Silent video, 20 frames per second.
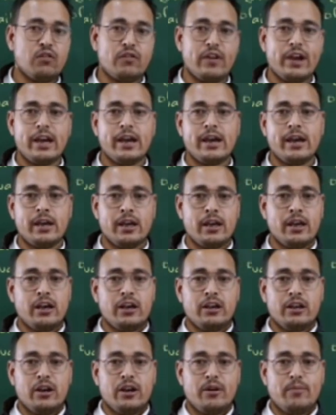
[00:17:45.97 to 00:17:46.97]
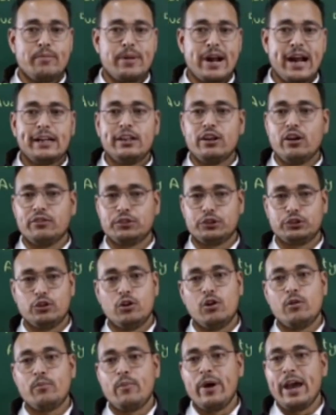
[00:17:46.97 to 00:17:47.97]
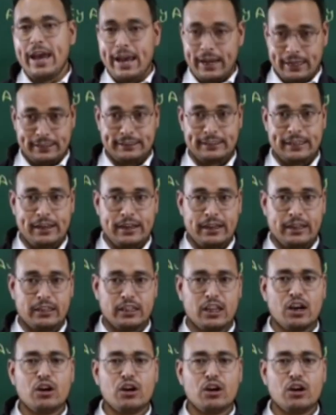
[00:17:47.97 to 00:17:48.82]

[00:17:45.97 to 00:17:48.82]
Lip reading: of a brand of soap X.